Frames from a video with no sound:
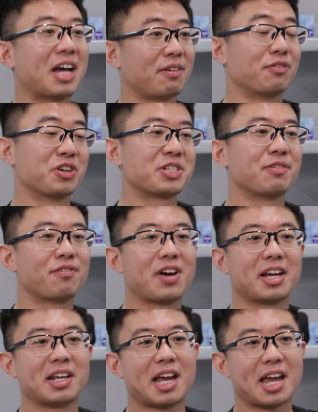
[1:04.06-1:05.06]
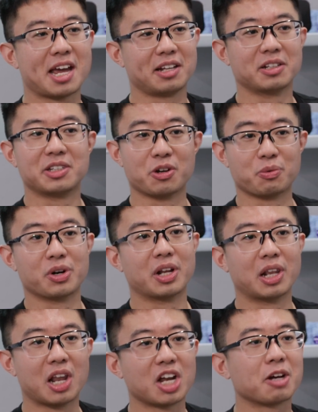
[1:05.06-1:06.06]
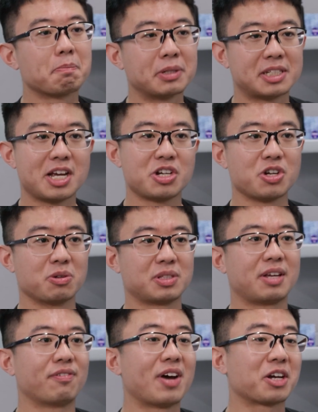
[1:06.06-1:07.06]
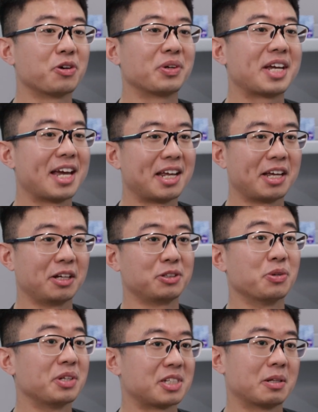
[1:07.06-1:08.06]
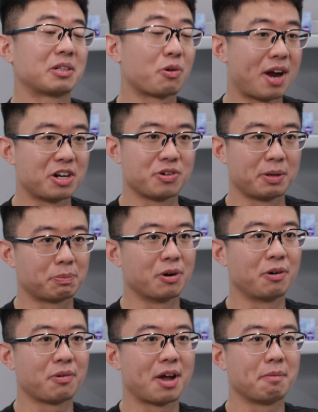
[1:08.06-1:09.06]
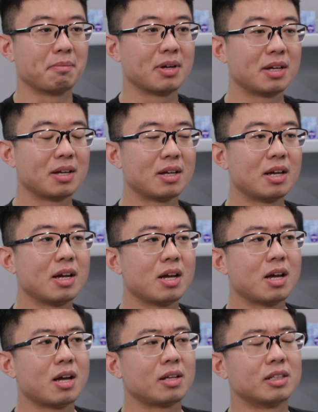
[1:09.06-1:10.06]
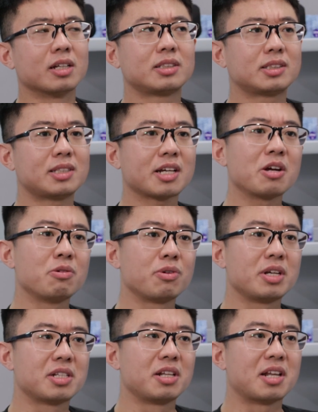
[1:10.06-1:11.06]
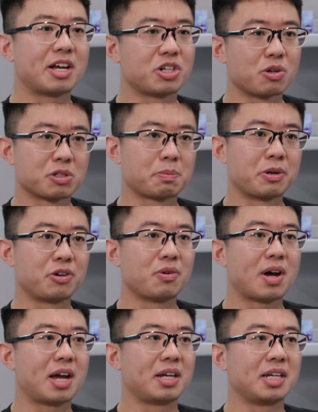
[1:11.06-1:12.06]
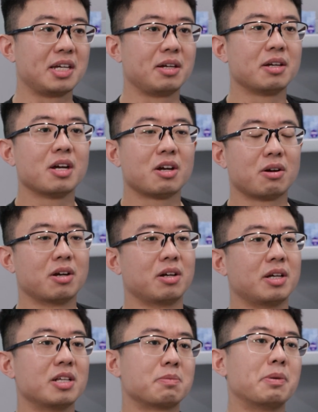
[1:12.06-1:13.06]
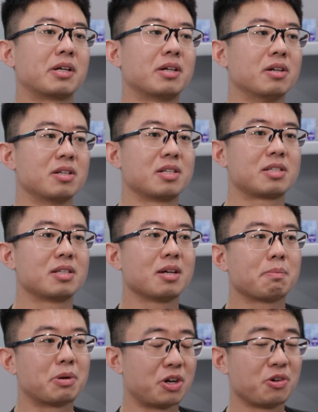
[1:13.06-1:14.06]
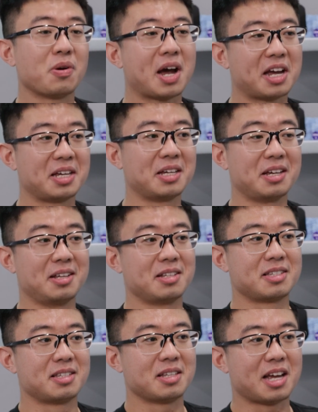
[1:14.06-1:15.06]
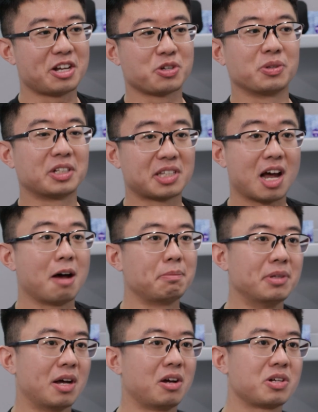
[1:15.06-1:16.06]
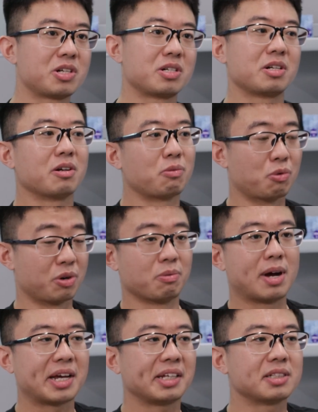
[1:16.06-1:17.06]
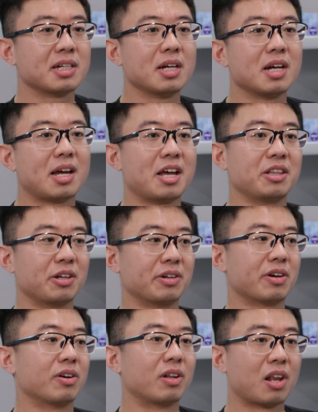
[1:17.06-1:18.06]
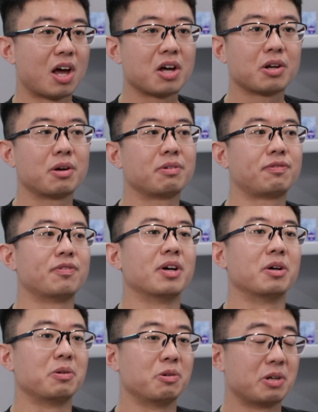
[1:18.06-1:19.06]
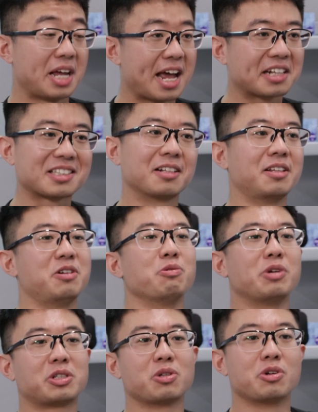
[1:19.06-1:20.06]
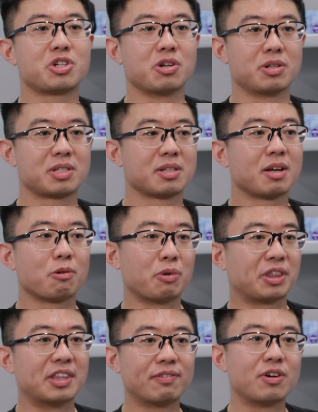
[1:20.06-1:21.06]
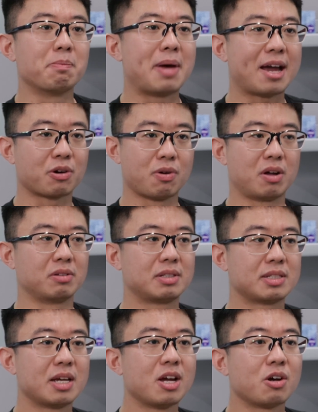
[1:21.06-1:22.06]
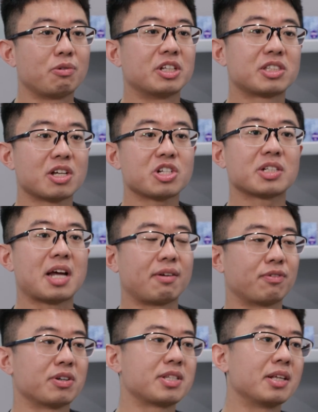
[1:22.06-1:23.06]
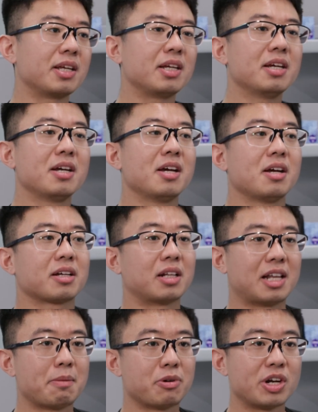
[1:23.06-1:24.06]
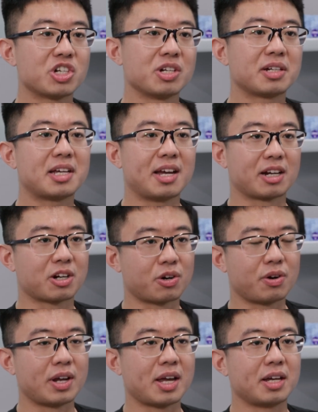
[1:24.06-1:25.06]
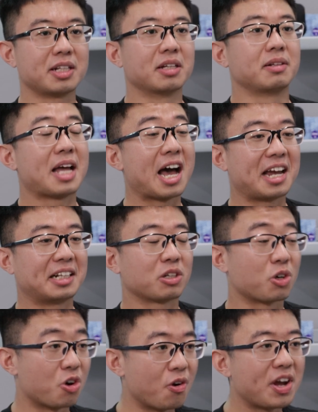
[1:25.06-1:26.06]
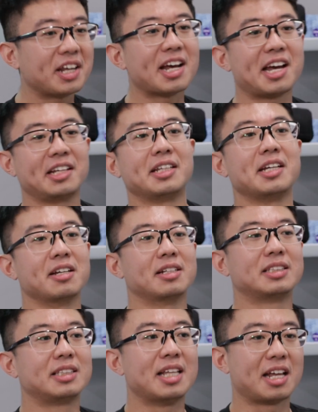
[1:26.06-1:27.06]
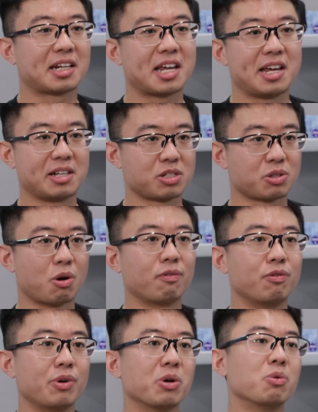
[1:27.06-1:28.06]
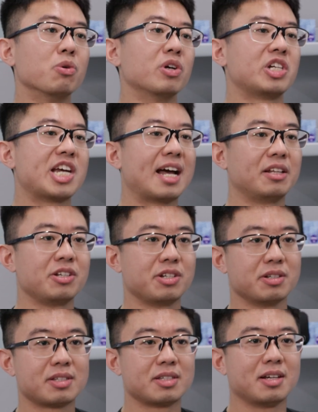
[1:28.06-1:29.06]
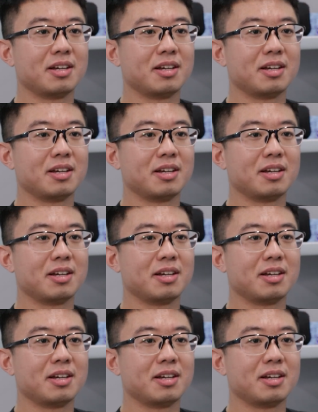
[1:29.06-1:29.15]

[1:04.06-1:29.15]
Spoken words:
diversified, and there were a lot of potentials if I could get it into its graduate program. The second reason I chose Purdue IE is because Purdue IE is actually top notch worldwide. And there are a lot of excellent researchers with different backgrounds. With such diversity, collaboration can create great ideas that can solve real-world challenges.